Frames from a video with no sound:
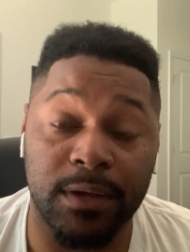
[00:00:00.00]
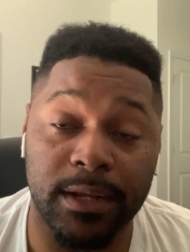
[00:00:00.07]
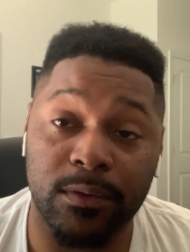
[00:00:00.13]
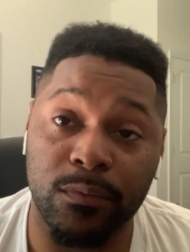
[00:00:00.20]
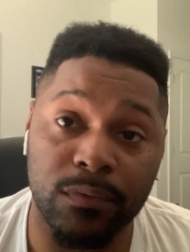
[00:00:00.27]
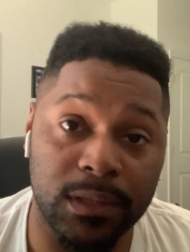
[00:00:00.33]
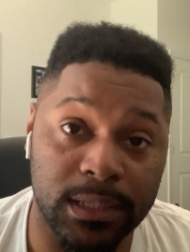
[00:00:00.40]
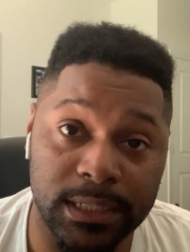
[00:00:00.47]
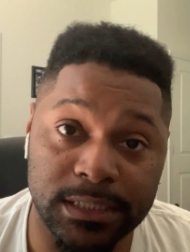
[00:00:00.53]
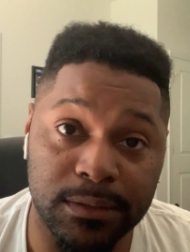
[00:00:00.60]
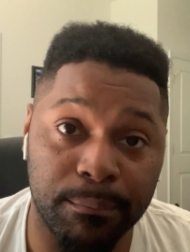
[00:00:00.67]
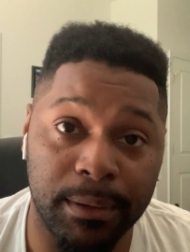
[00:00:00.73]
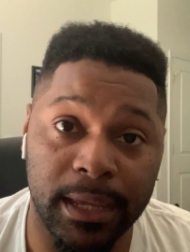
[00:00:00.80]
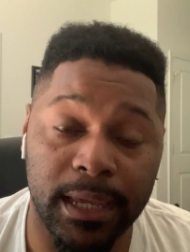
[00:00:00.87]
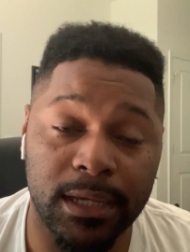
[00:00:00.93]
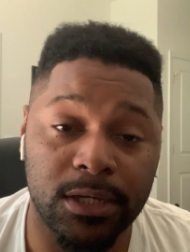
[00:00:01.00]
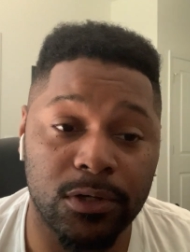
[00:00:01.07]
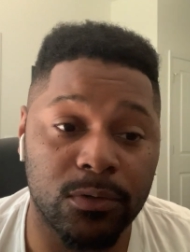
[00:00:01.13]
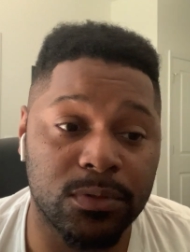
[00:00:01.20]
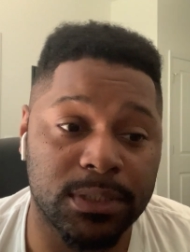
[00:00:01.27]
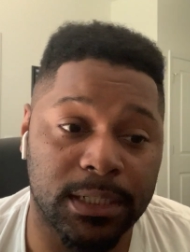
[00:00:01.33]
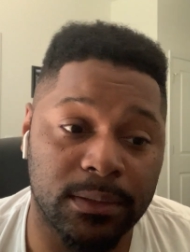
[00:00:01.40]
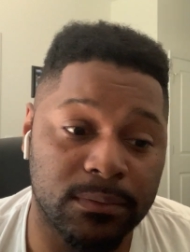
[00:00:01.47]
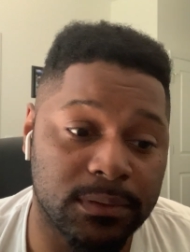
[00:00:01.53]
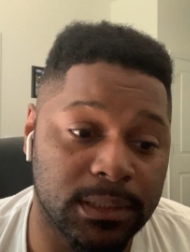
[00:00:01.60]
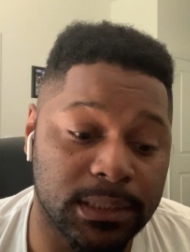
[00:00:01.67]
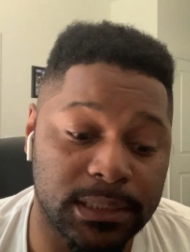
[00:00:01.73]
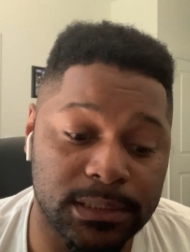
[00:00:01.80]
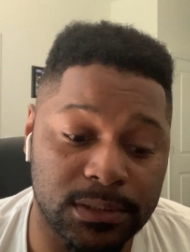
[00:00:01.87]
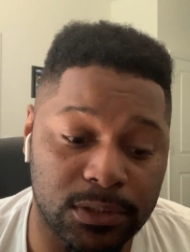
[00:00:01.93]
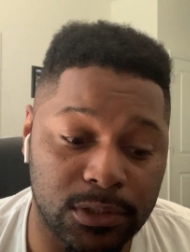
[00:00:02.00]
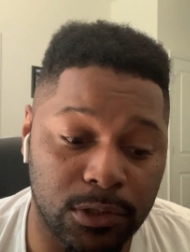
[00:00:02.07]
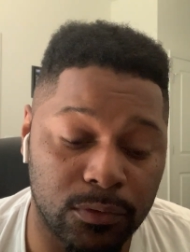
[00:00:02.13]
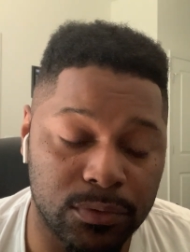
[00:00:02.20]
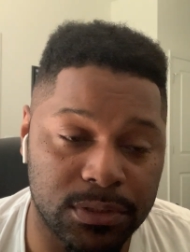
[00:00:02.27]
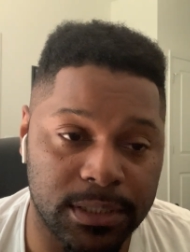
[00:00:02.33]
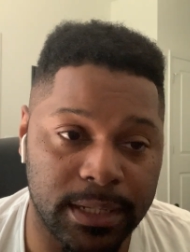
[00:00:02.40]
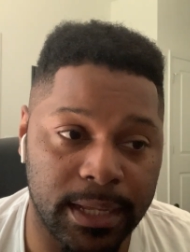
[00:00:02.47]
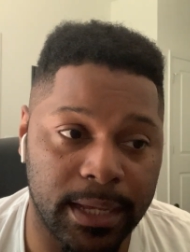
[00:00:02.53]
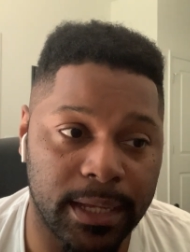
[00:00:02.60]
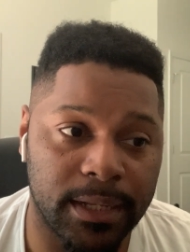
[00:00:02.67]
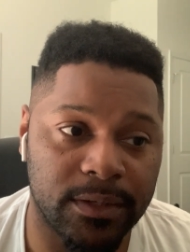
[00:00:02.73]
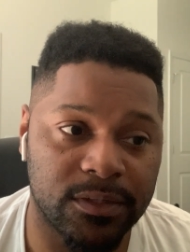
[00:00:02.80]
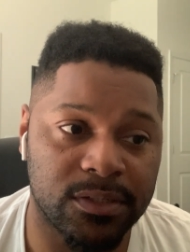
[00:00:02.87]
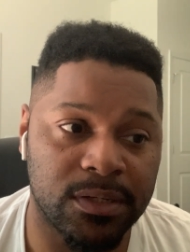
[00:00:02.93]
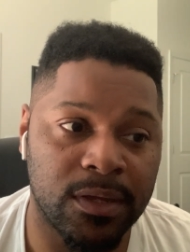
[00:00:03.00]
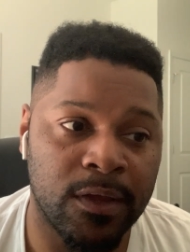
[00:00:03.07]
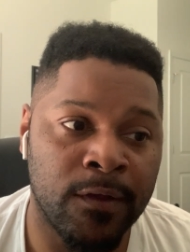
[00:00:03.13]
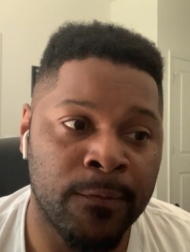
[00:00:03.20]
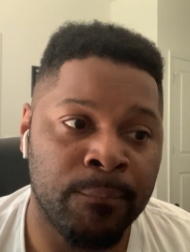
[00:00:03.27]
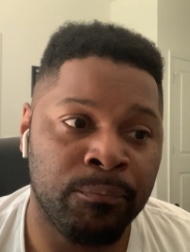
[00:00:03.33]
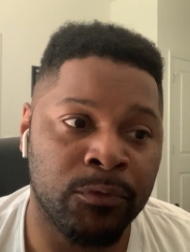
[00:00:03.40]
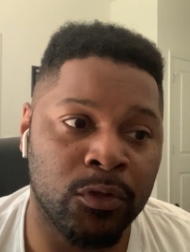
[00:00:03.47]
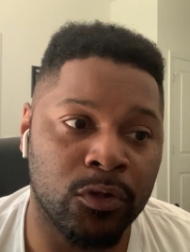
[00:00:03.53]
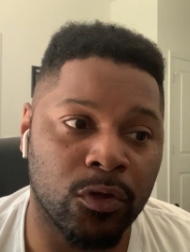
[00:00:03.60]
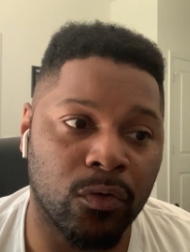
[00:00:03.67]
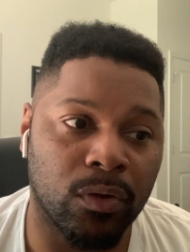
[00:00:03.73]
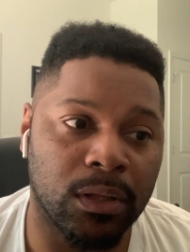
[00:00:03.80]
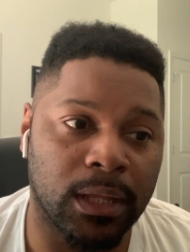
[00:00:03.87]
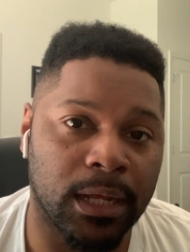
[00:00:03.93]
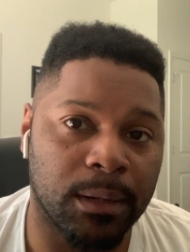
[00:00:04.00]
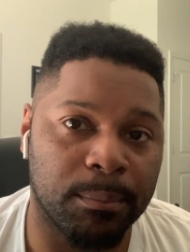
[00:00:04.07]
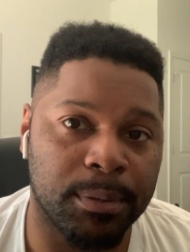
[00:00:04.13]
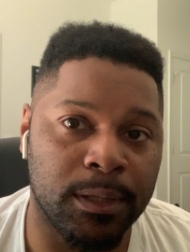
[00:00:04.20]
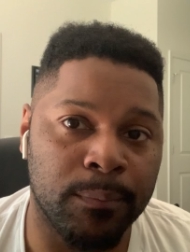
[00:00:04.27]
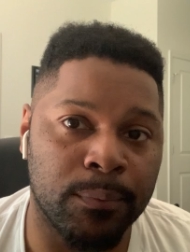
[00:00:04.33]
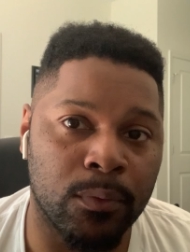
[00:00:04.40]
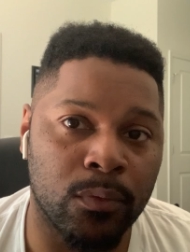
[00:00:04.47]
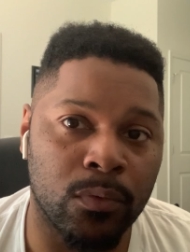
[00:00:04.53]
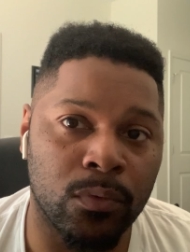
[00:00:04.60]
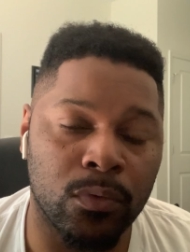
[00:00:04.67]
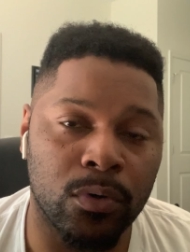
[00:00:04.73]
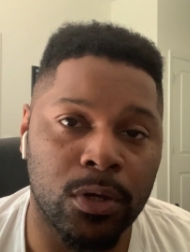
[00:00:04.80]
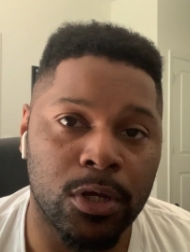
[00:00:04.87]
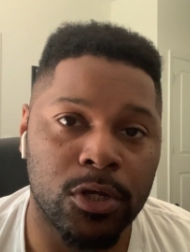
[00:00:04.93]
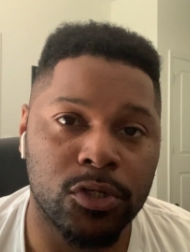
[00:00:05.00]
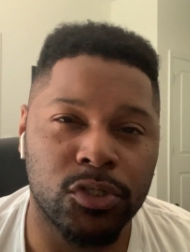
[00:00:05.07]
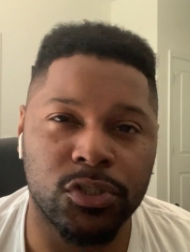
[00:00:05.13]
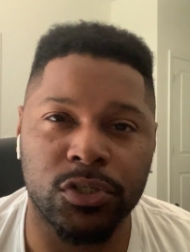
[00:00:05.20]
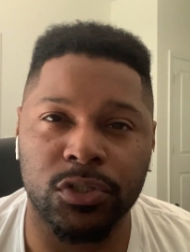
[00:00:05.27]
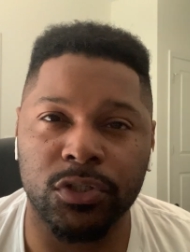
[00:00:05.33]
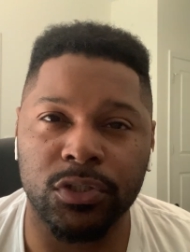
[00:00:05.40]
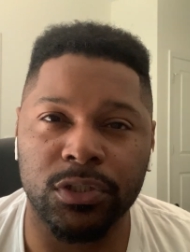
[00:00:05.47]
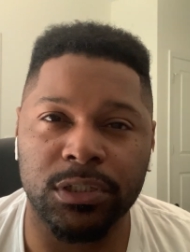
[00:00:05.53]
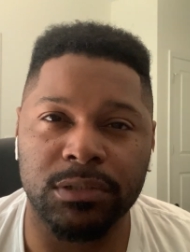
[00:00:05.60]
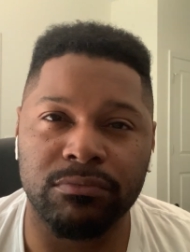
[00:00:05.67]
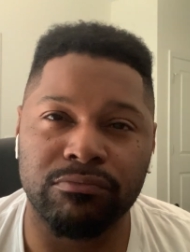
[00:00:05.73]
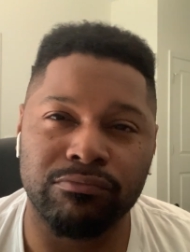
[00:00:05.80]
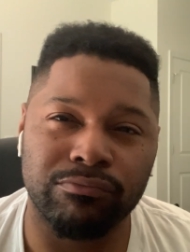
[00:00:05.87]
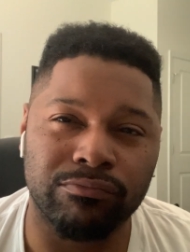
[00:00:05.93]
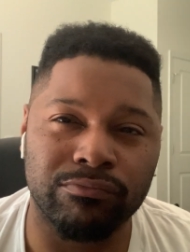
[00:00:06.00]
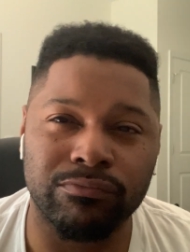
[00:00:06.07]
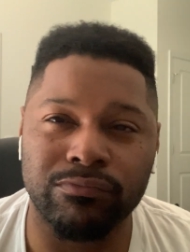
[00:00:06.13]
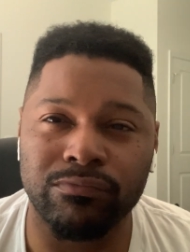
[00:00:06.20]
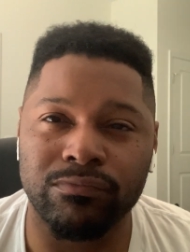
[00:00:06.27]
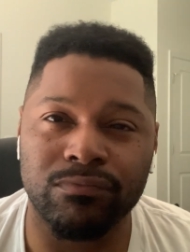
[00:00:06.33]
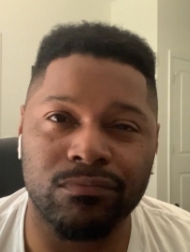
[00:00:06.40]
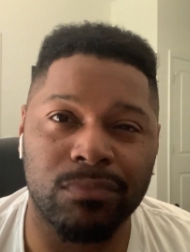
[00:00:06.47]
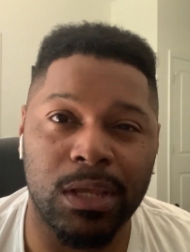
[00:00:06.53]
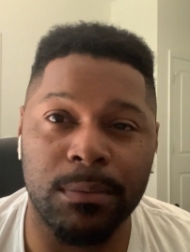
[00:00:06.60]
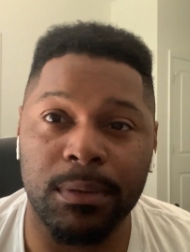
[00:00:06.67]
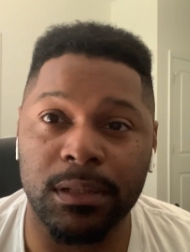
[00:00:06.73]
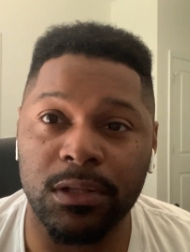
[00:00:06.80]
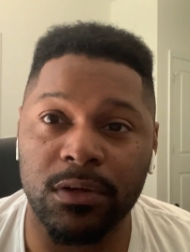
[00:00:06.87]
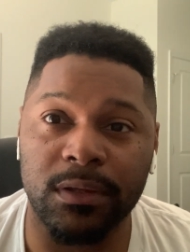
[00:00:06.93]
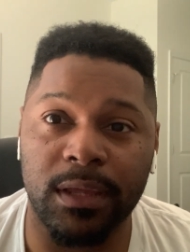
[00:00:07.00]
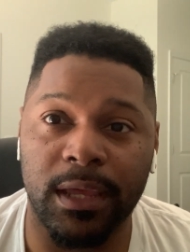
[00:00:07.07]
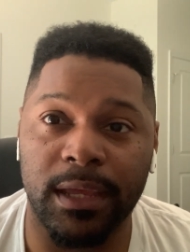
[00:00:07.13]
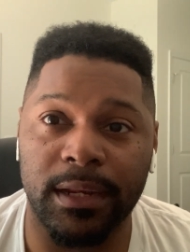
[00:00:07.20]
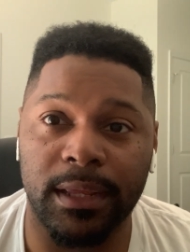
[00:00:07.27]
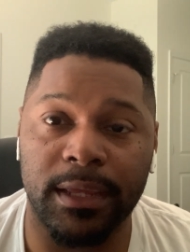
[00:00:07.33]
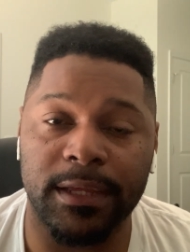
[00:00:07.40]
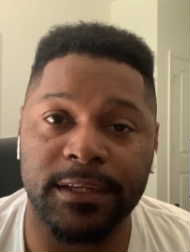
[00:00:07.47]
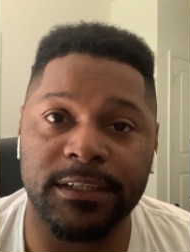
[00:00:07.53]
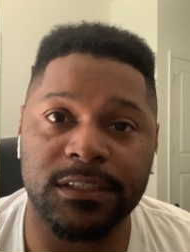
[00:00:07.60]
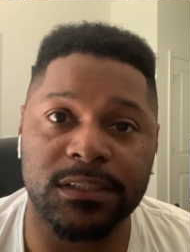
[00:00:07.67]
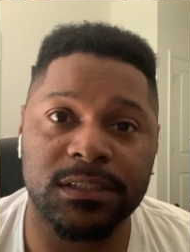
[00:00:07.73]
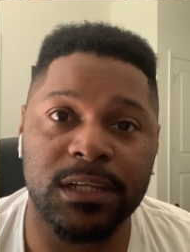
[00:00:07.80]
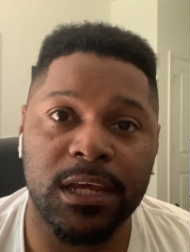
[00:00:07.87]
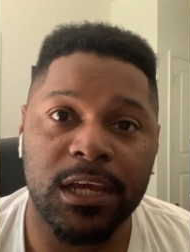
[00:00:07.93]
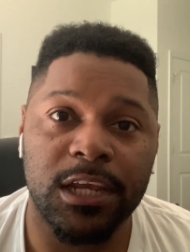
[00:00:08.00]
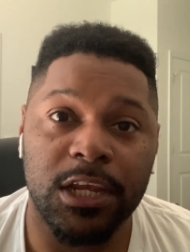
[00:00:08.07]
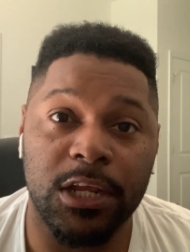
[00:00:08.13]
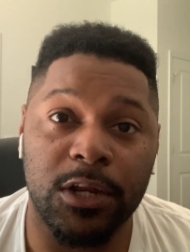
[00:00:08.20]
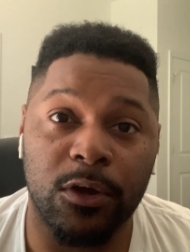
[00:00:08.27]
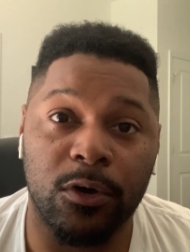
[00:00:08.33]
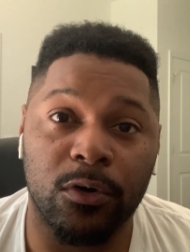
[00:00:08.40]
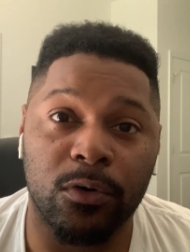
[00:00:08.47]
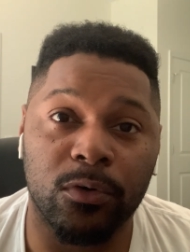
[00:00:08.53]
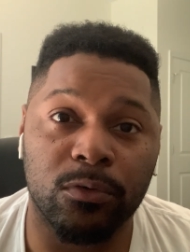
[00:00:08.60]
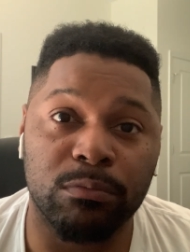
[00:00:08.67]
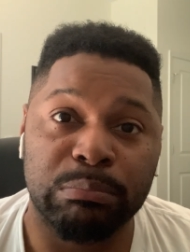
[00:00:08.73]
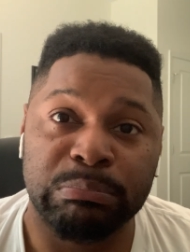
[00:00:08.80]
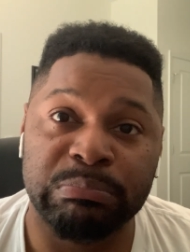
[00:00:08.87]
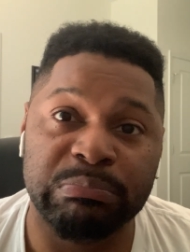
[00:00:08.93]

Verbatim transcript: I don't think he's a bad coach. I don't think he's a coach that, you know, a lot of people should mm, maybe look at as, you know,